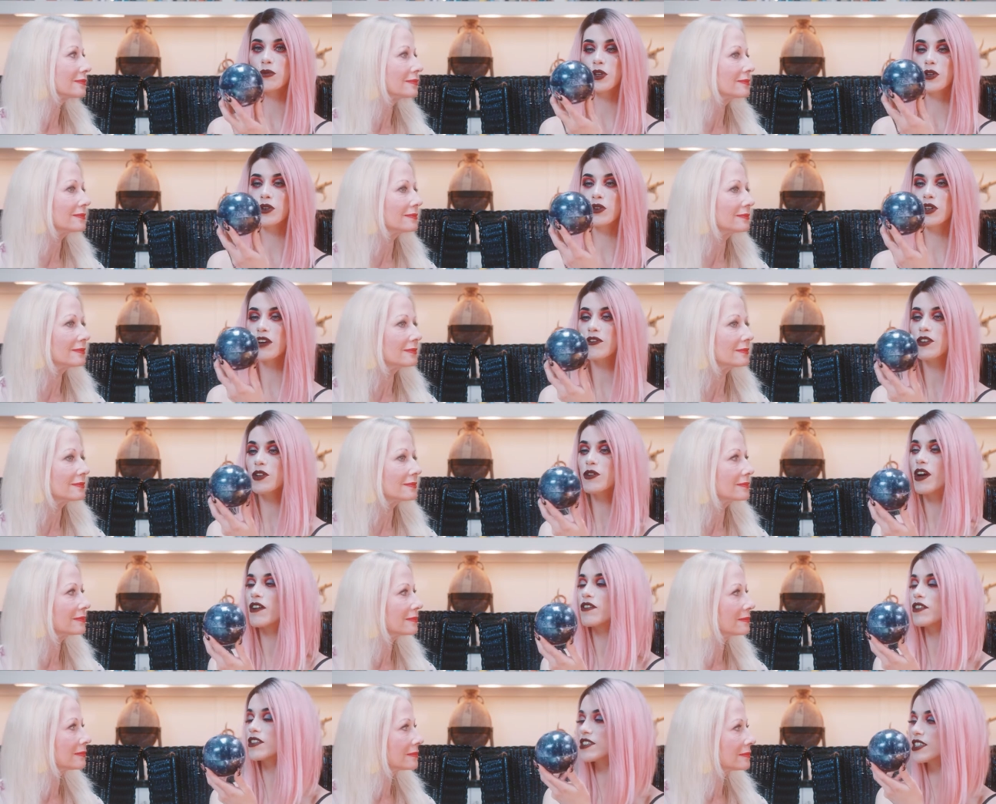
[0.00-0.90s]
Speaker 1: moon. Have
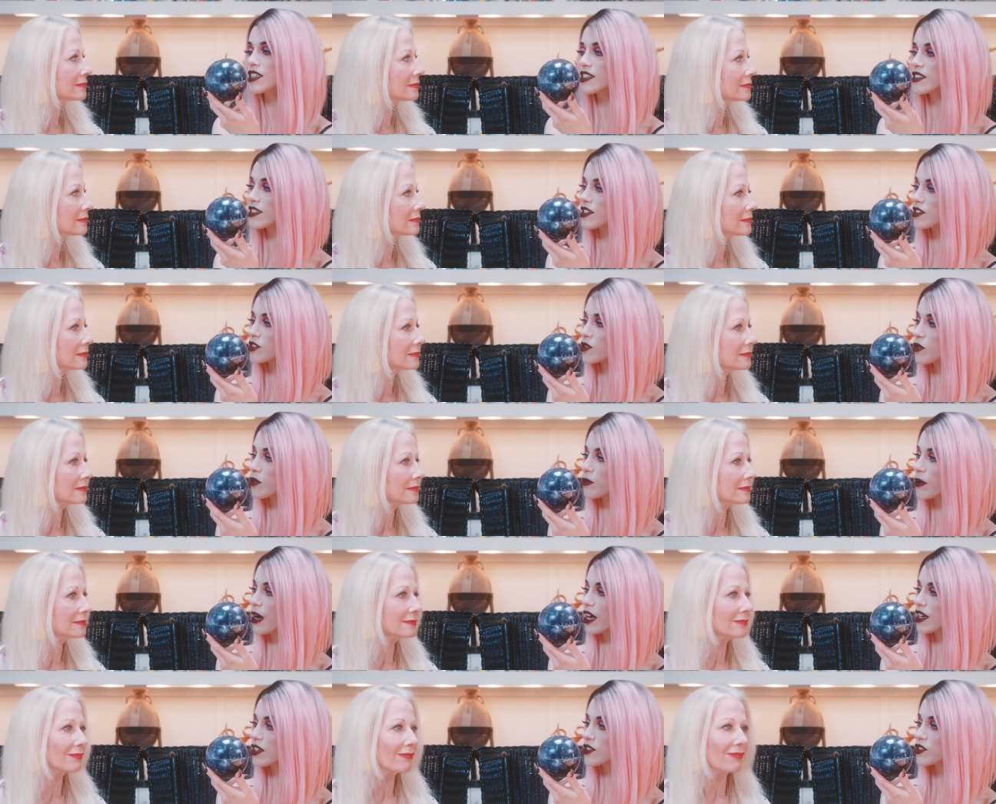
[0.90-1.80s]
you ever seen such
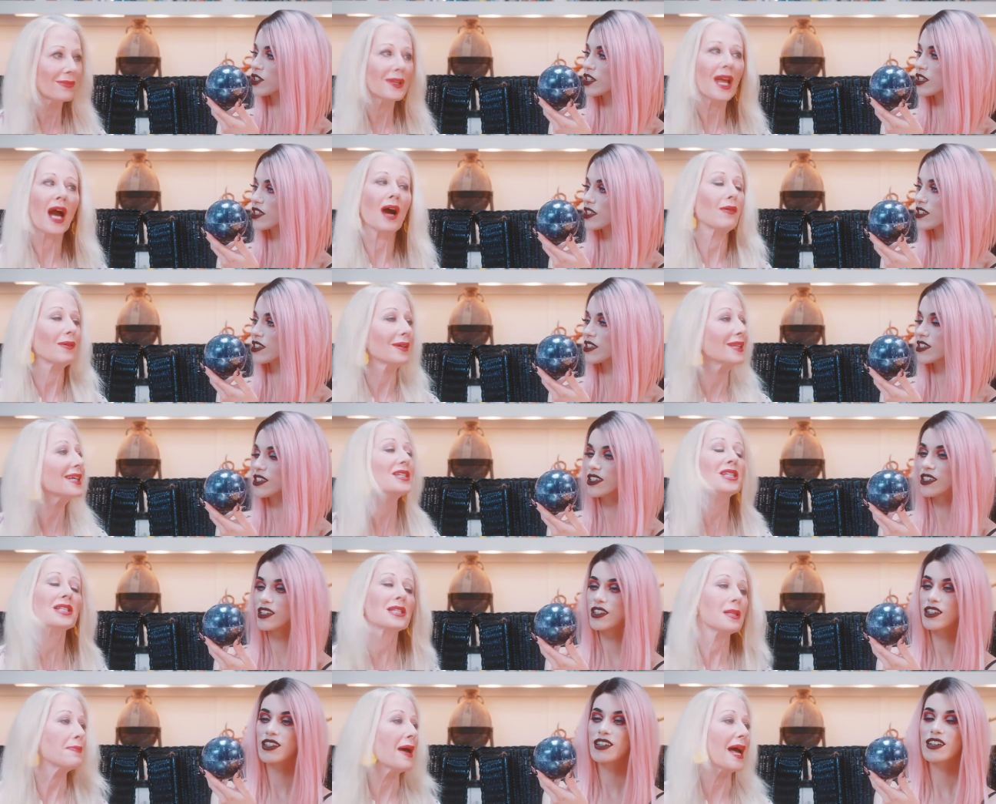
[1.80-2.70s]
cool packaging? No,
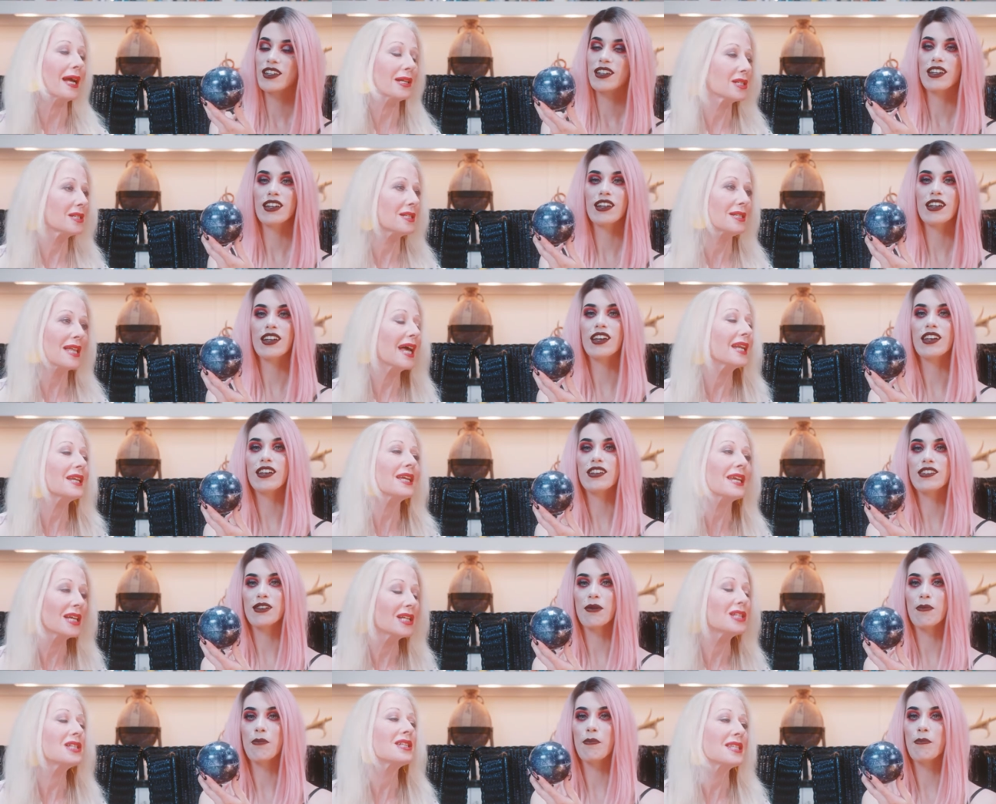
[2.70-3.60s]
Speaker 2: it's the best.
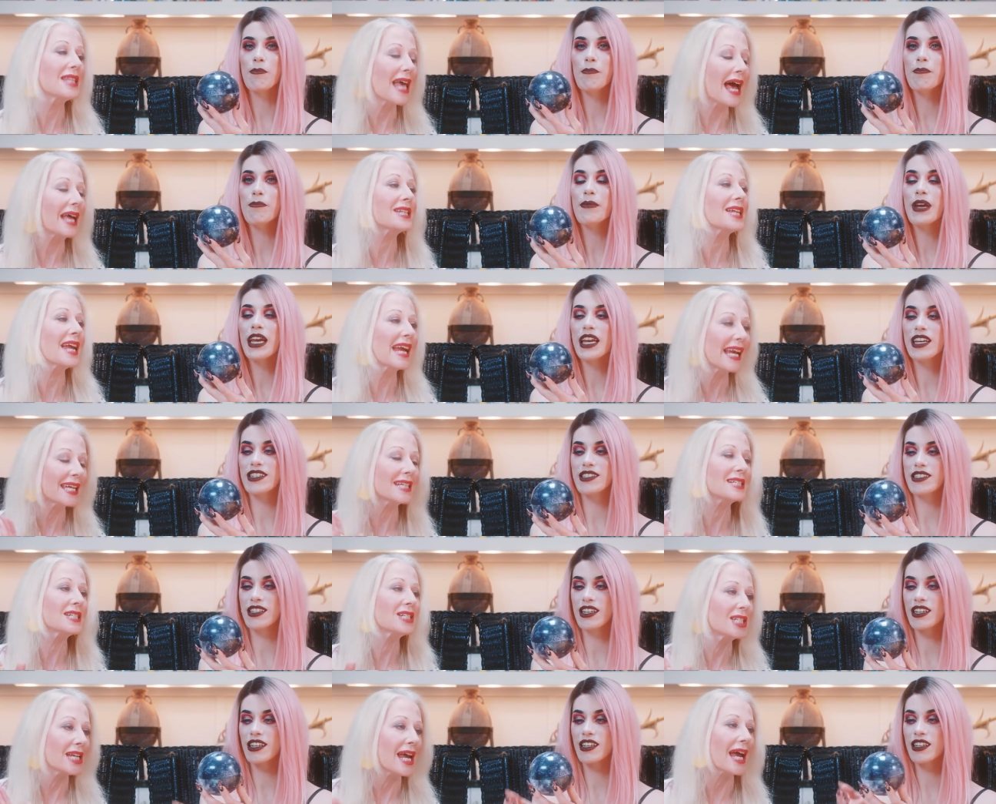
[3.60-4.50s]
That is that
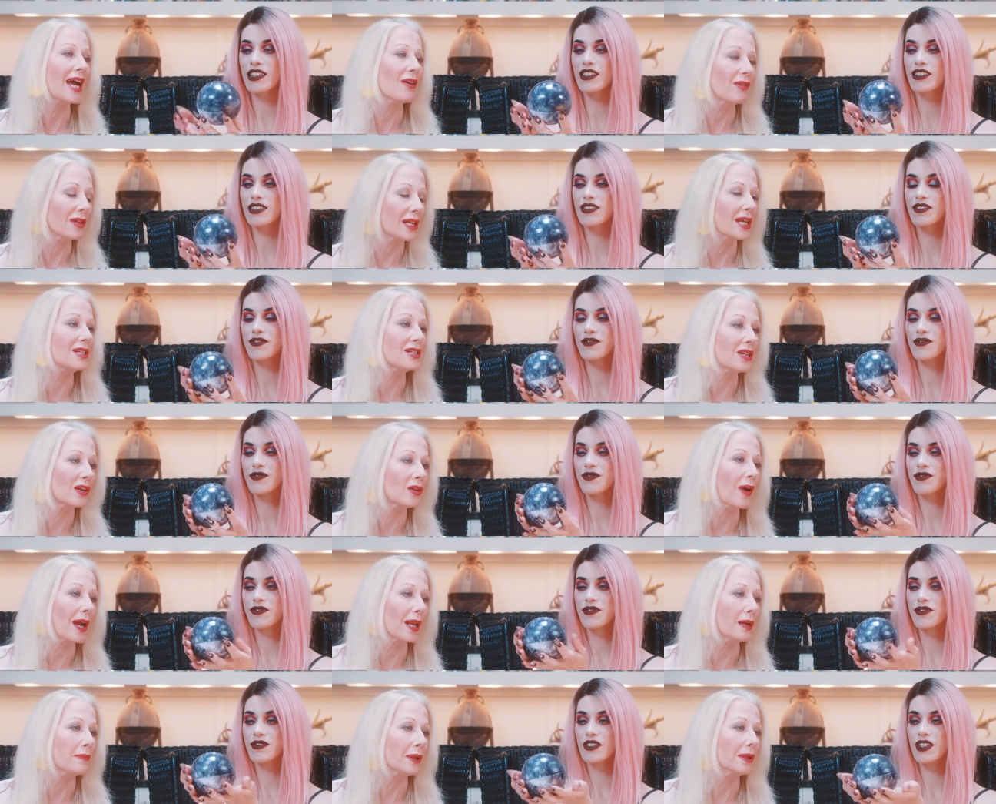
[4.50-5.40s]
hands down is
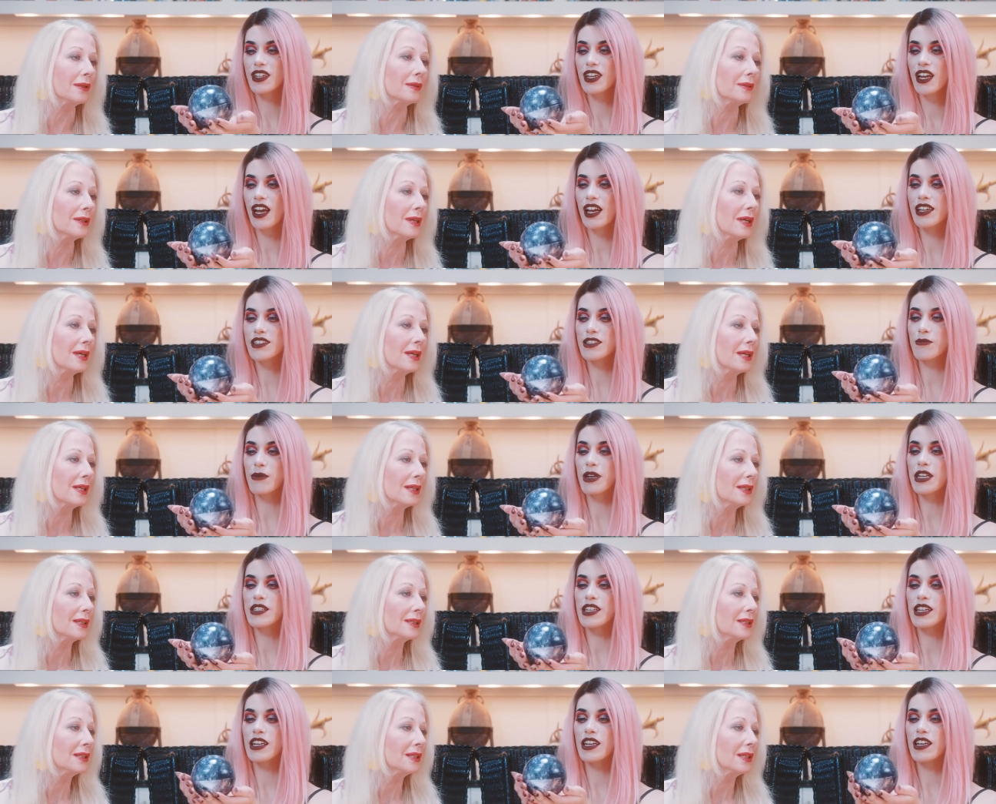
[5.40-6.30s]
incredible.
Speaker 1: It's
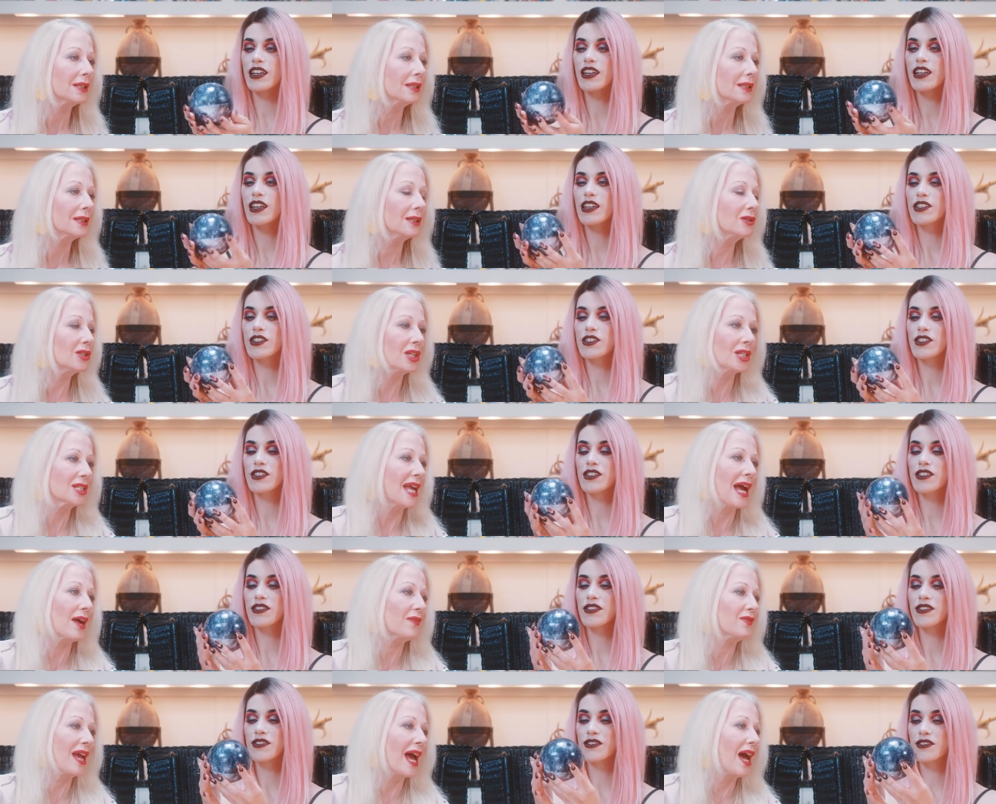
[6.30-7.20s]
amazing.
Speaker 2: You
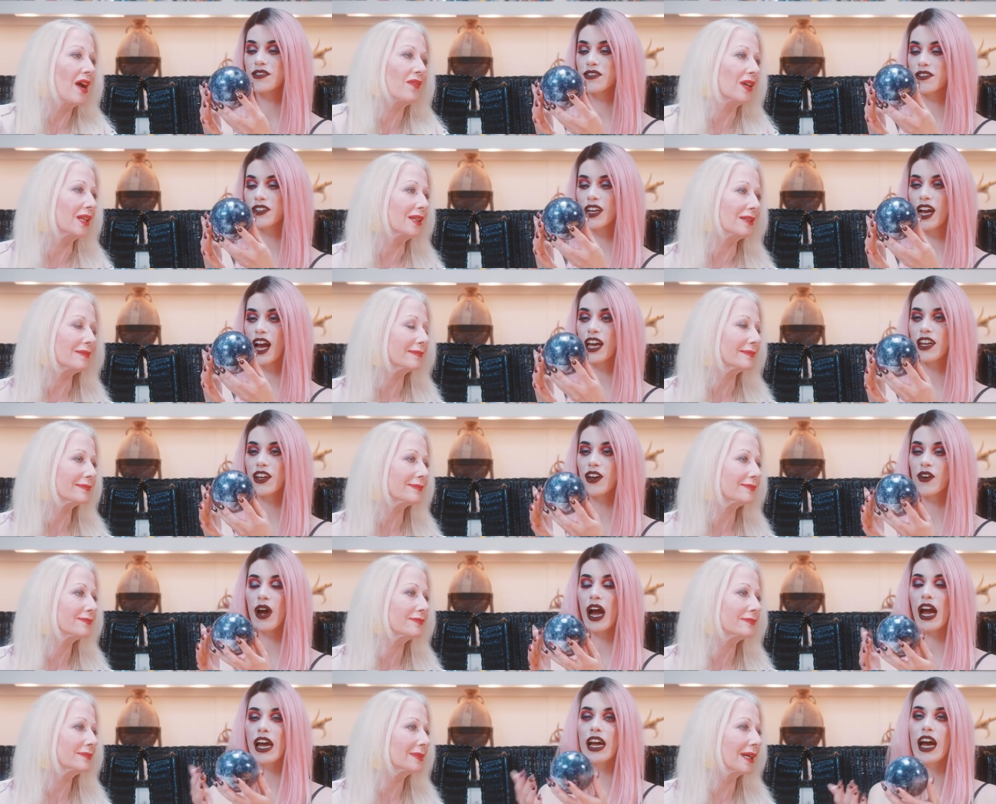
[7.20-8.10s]
just have to have it. I
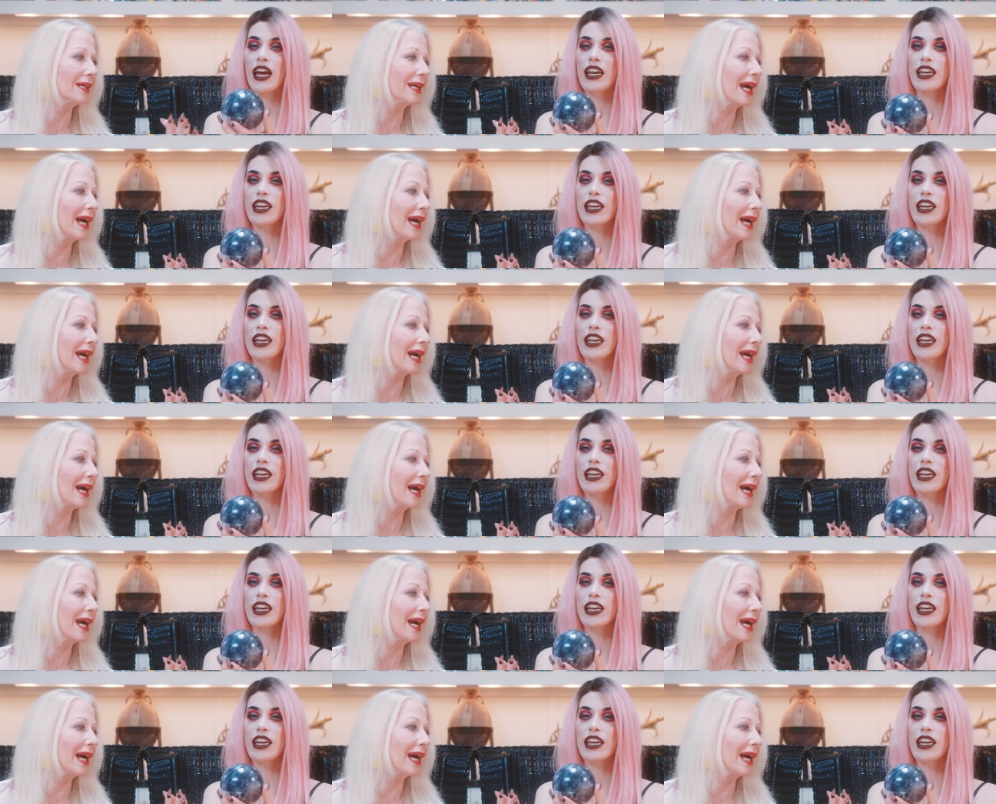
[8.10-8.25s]
Speaker 1: know. I, I,